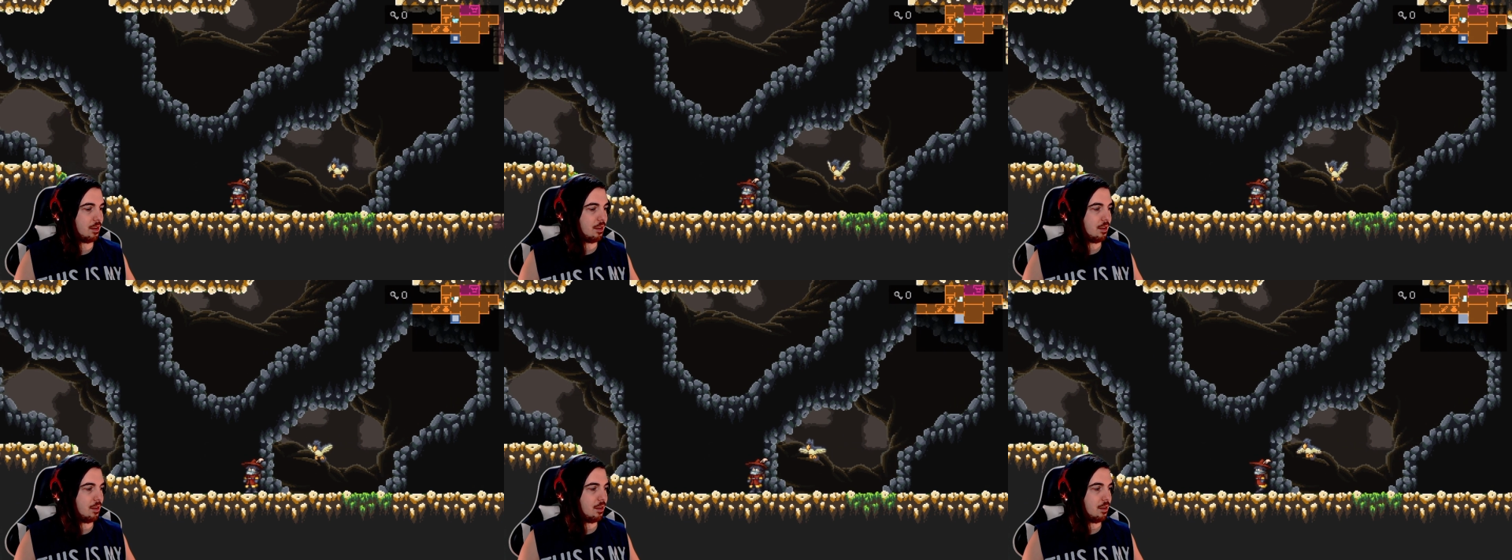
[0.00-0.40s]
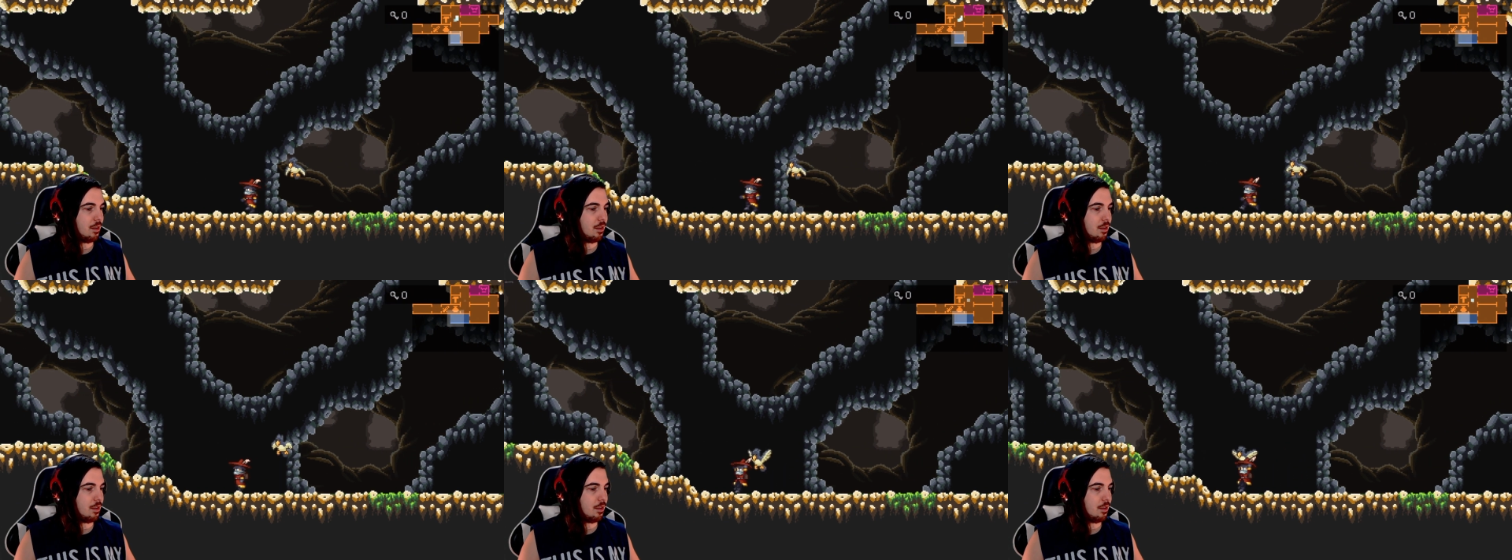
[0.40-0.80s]
take you
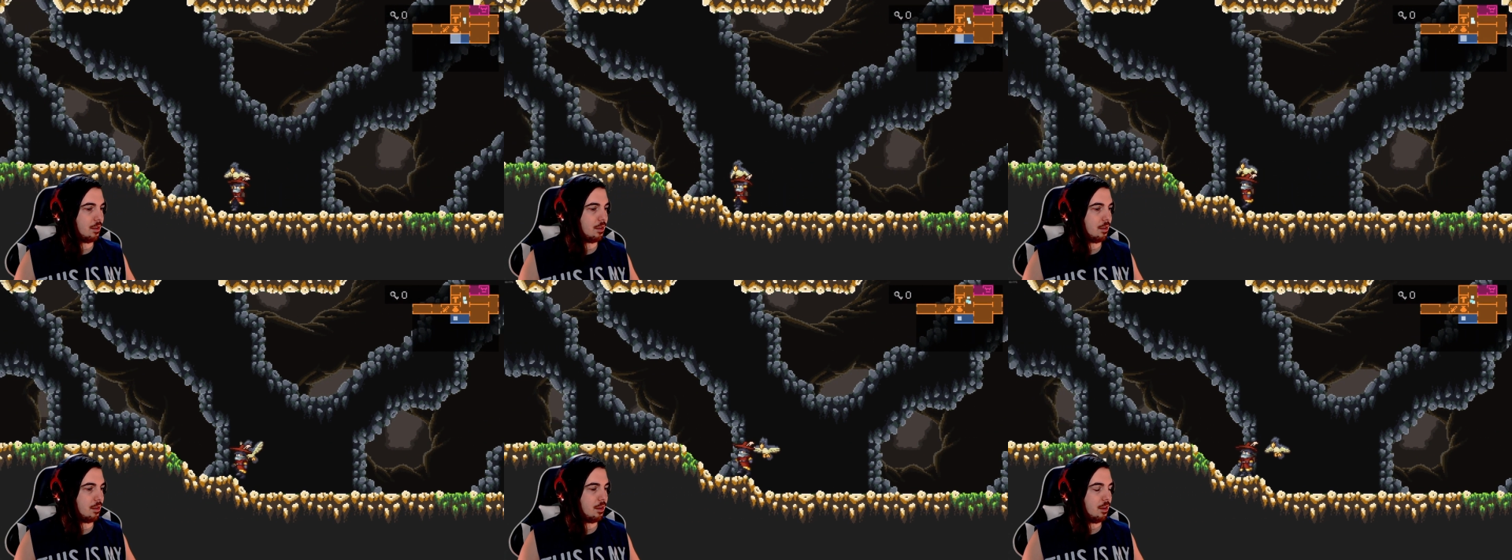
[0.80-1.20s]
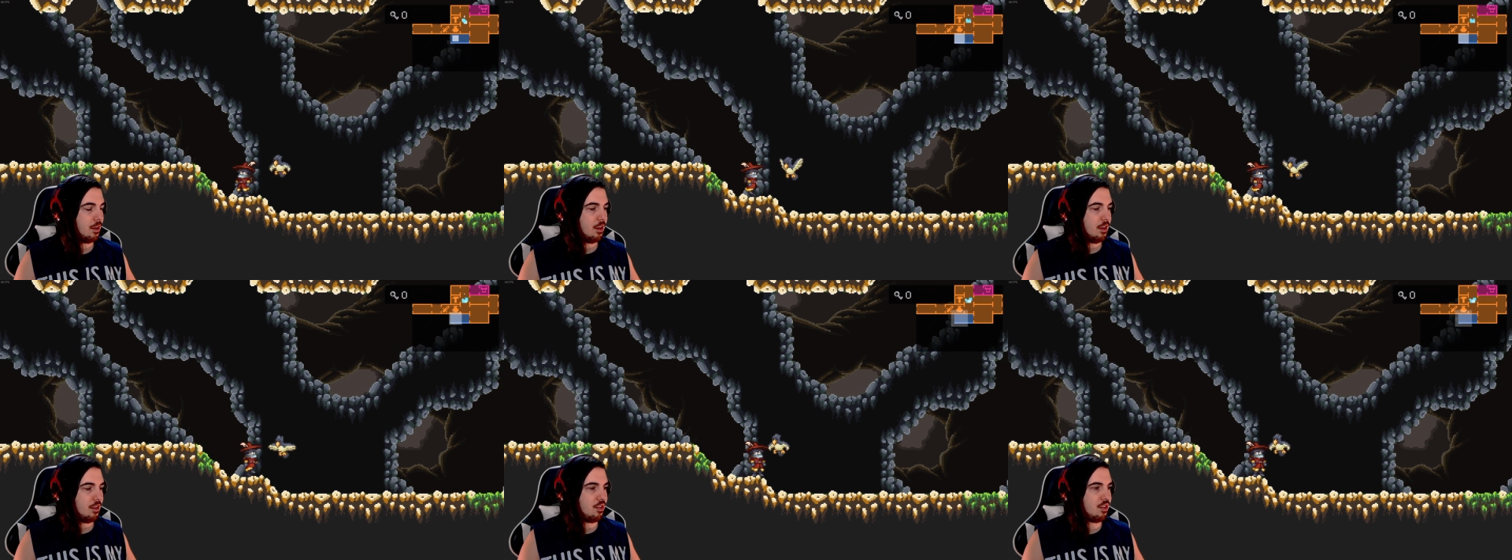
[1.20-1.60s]
through my early
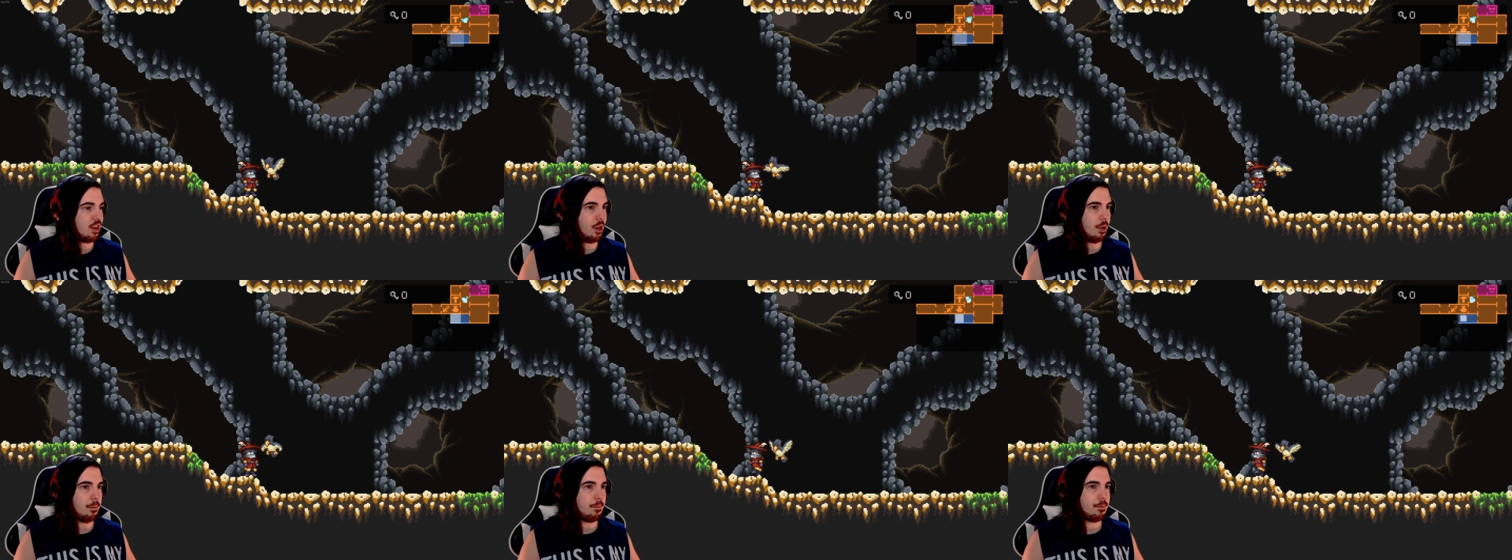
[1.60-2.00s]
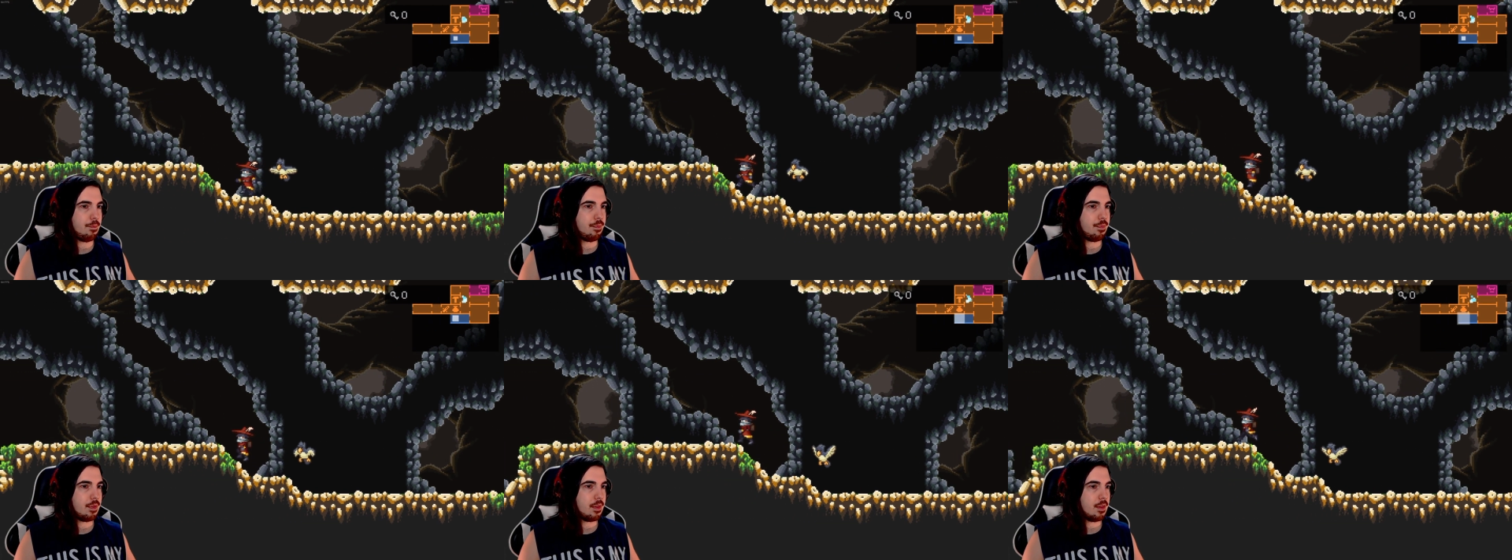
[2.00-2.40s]
access first
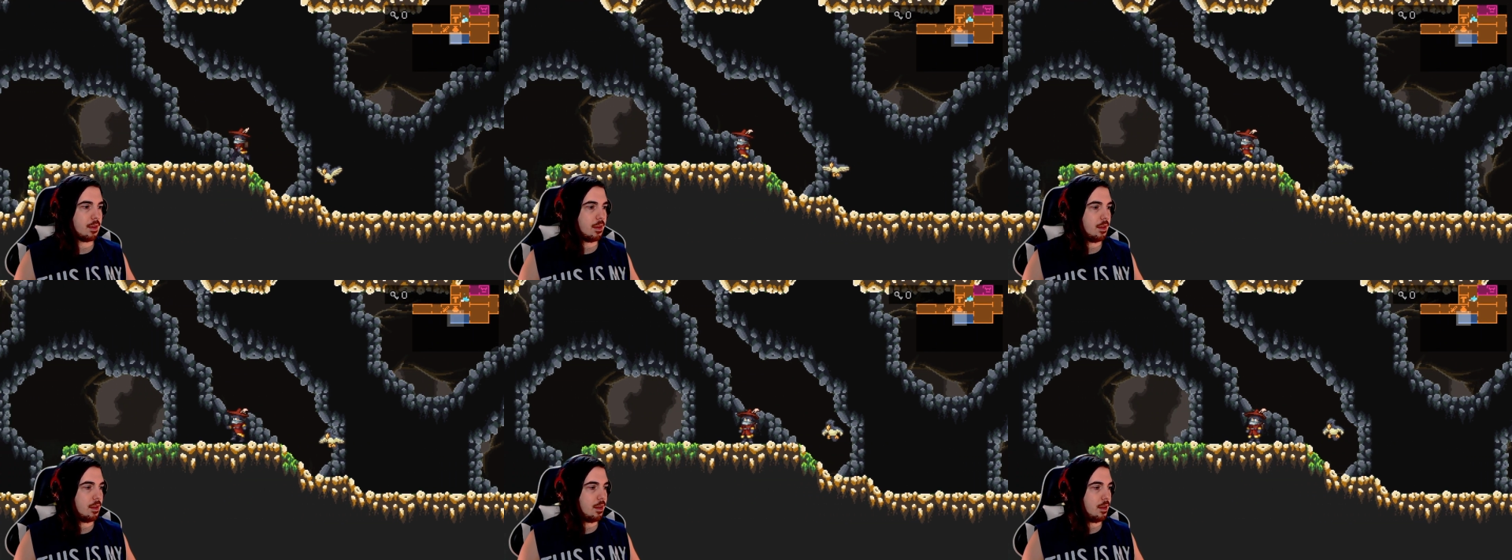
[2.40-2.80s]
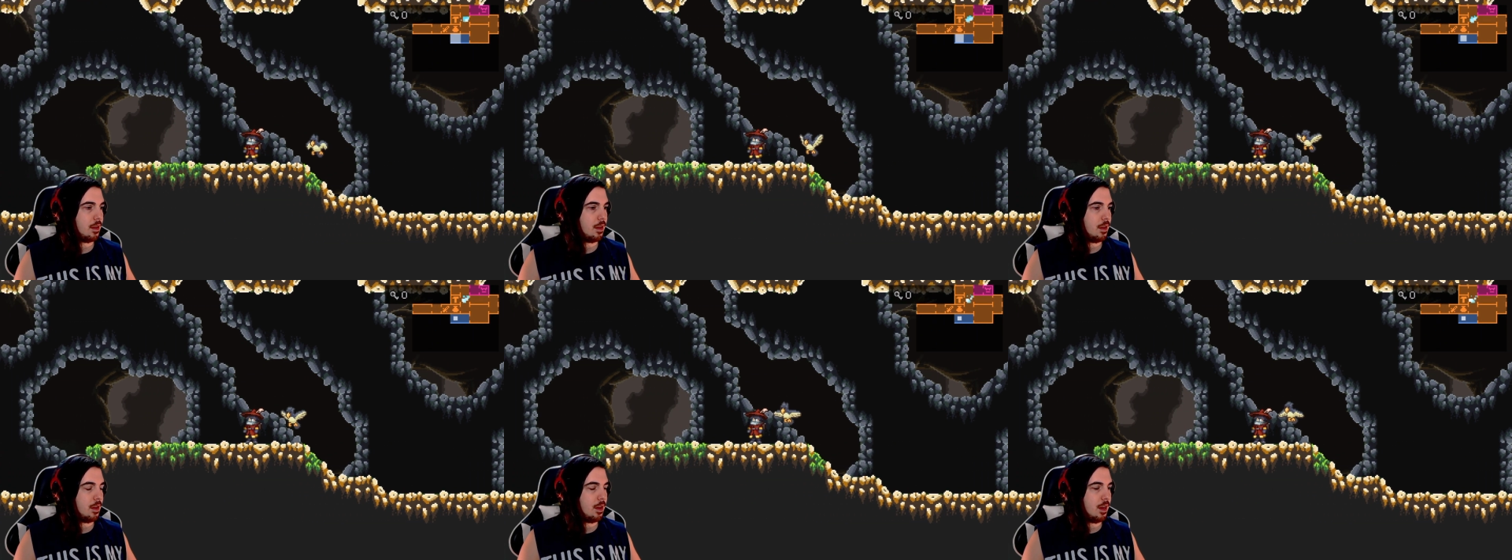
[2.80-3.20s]
impressions
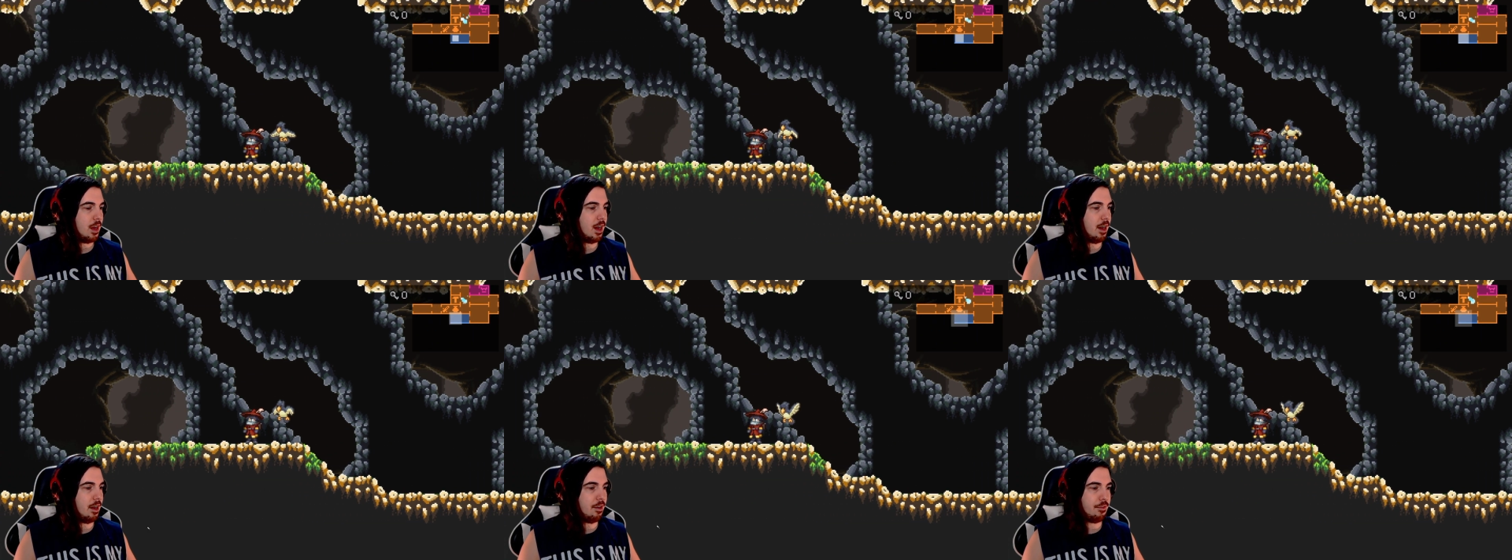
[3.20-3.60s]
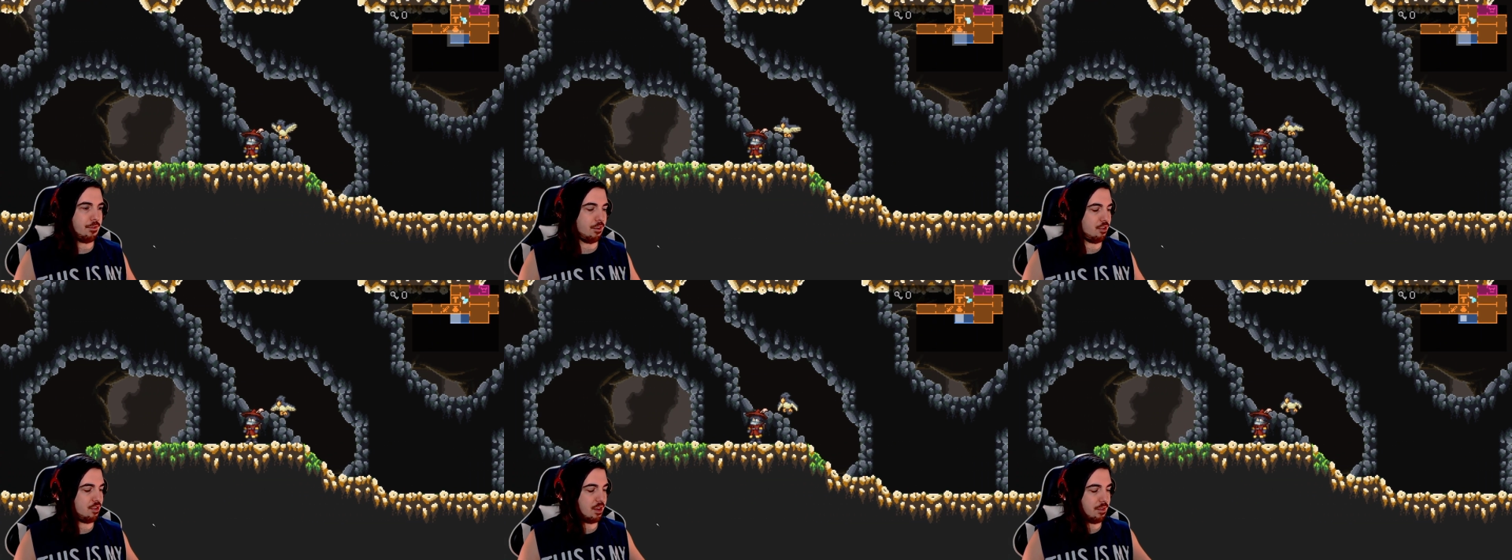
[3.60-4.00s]
of Monster
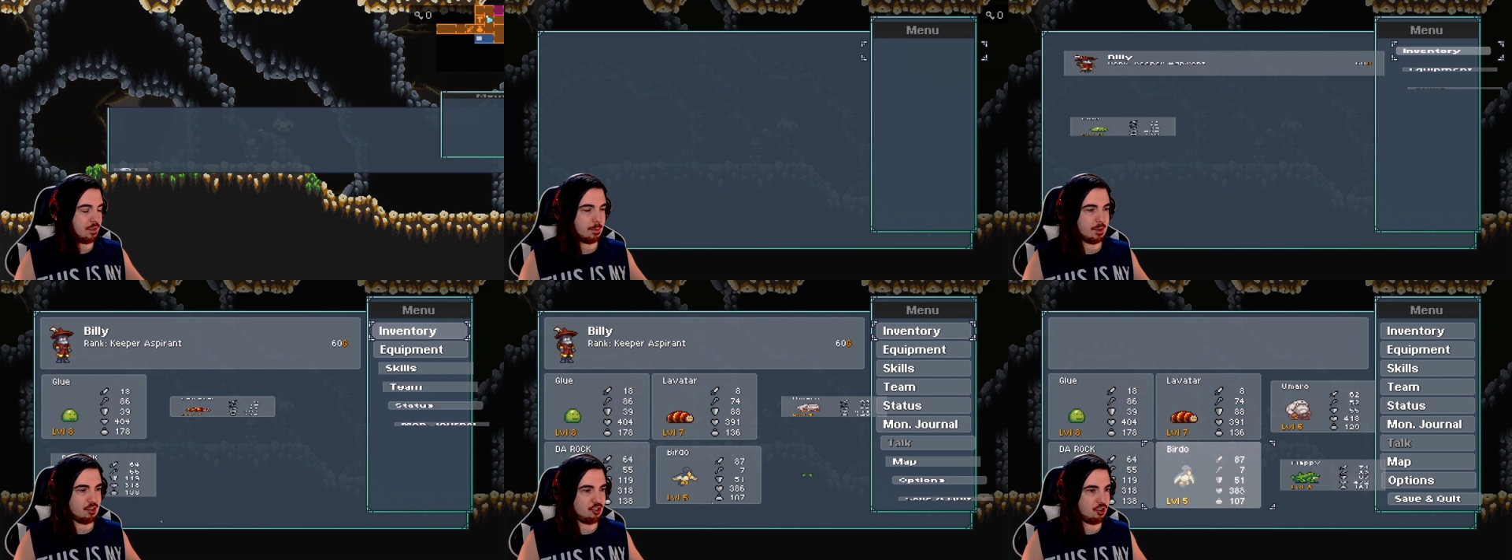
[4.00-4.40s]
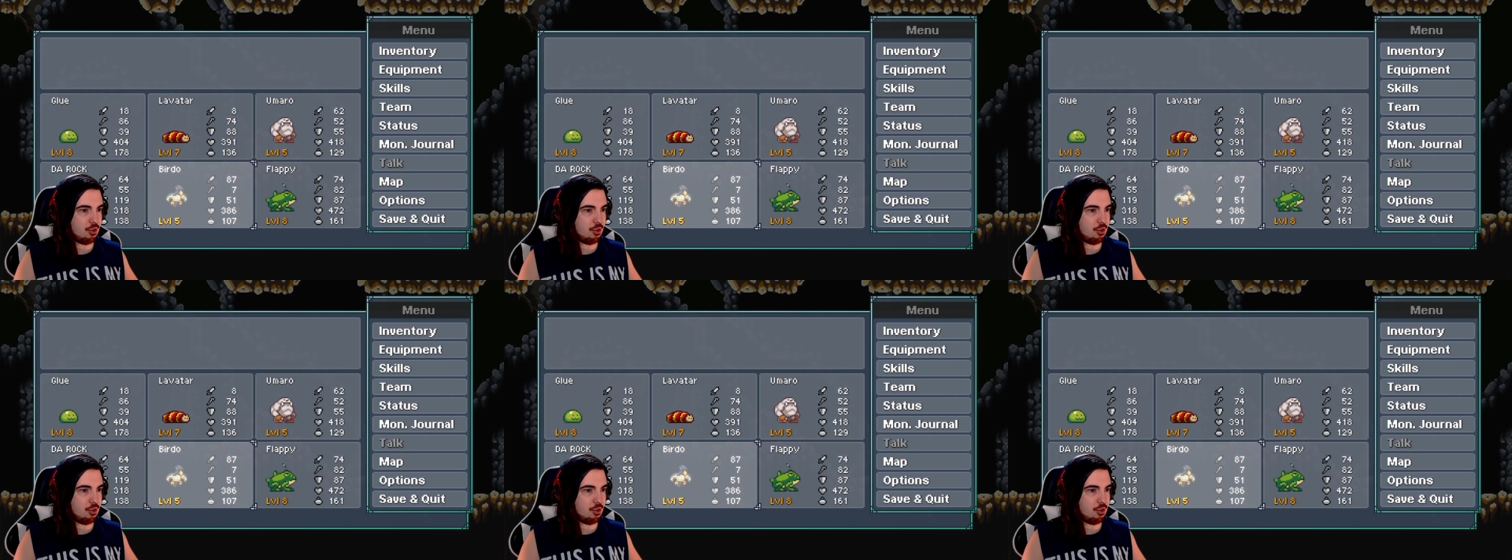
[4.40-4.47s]
Sanctuary,